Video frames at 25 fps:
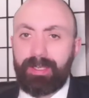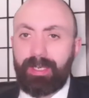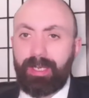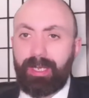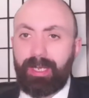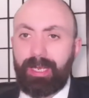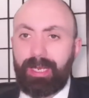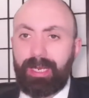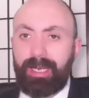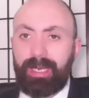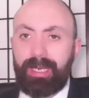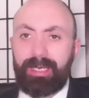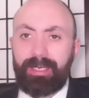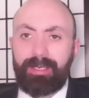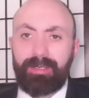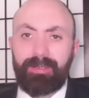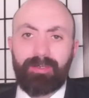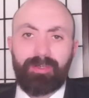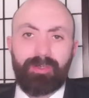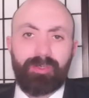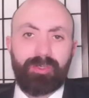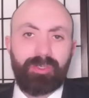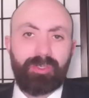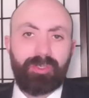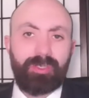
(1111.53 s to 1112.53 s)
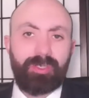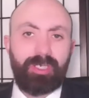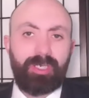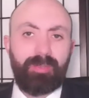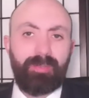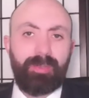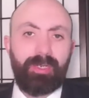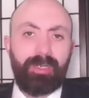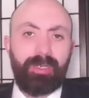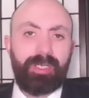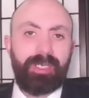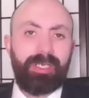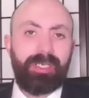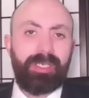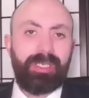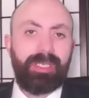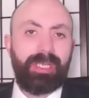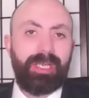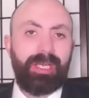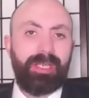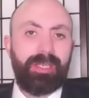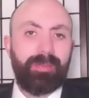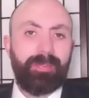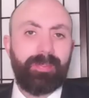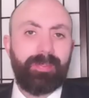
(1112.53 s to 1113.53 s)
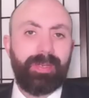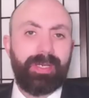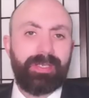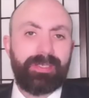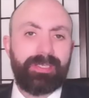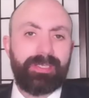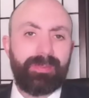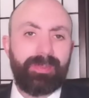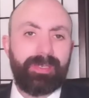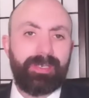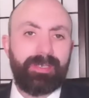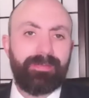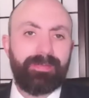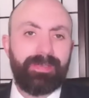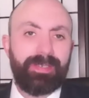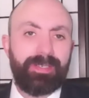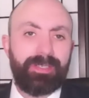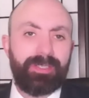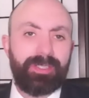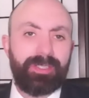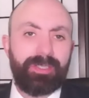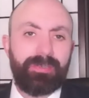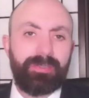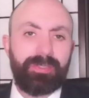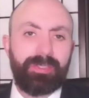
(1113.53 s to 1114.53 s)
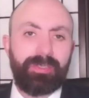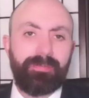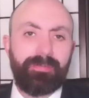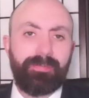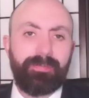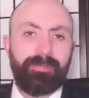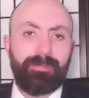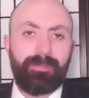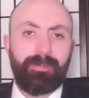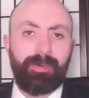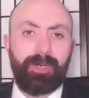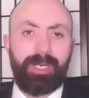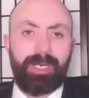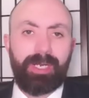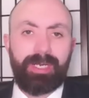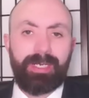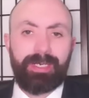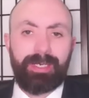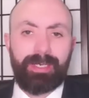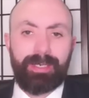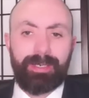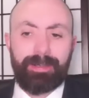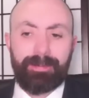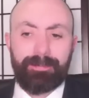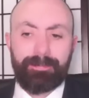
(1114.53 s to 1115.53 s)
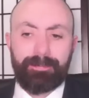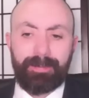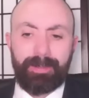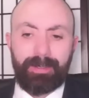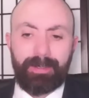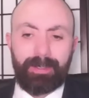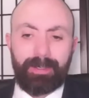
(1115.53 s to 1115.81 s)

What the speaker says: and going to be looking at the other party manifestos on Friday.